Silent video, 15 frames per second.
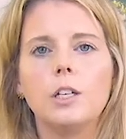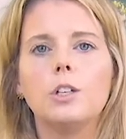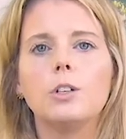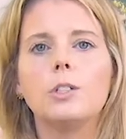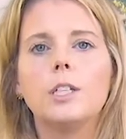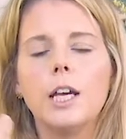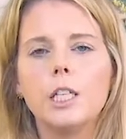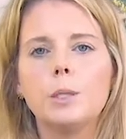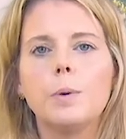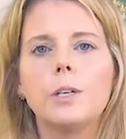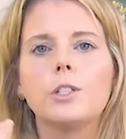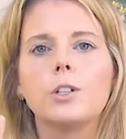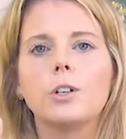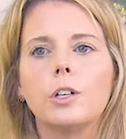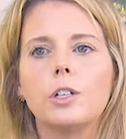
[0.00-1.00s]
your taste
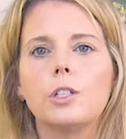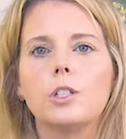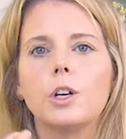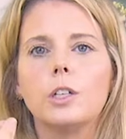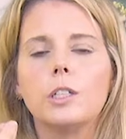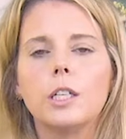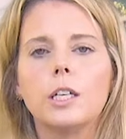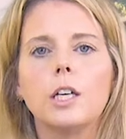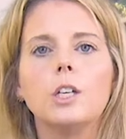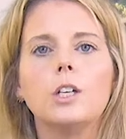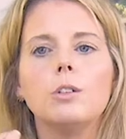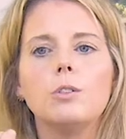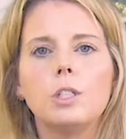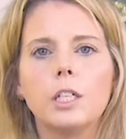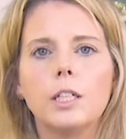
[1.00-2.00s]
buds to start to get
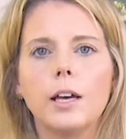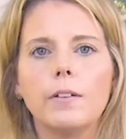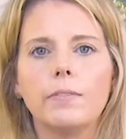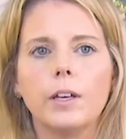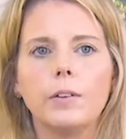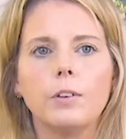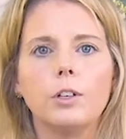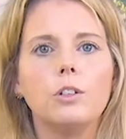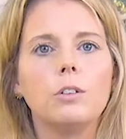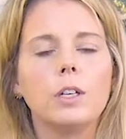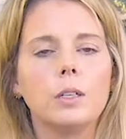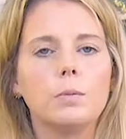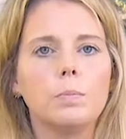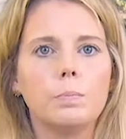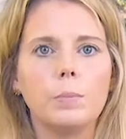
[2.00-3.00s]
used to that flavor, and you
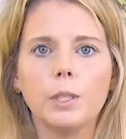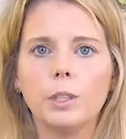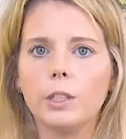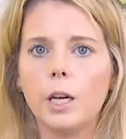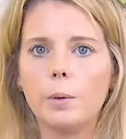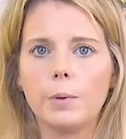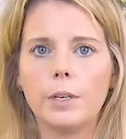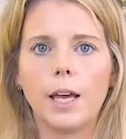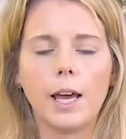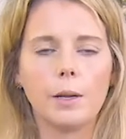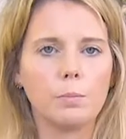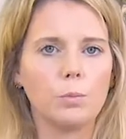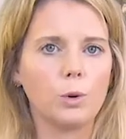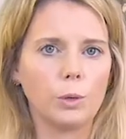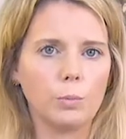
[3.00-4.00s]
can build up and
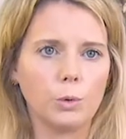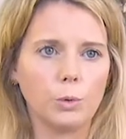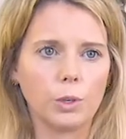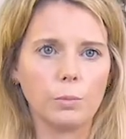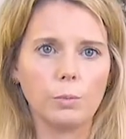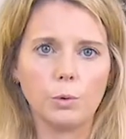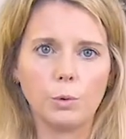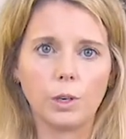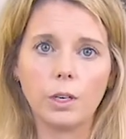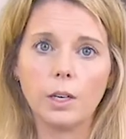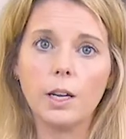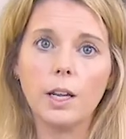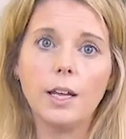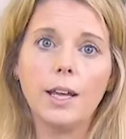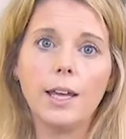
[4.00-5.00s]
add more and more and more
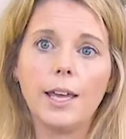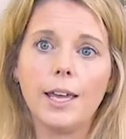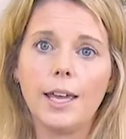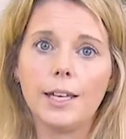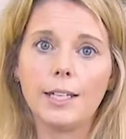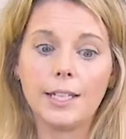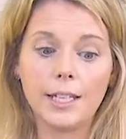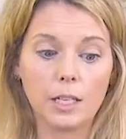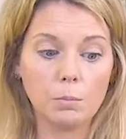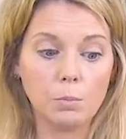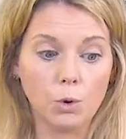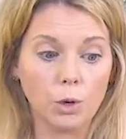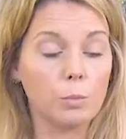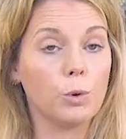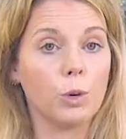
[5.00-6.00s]
and get
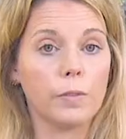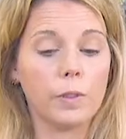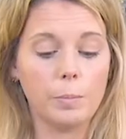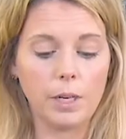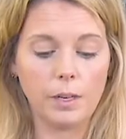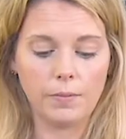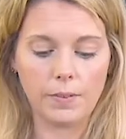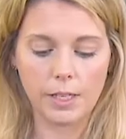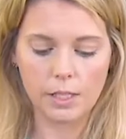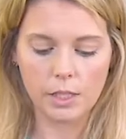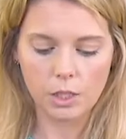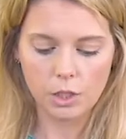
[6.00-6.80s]
more and more of the benefits.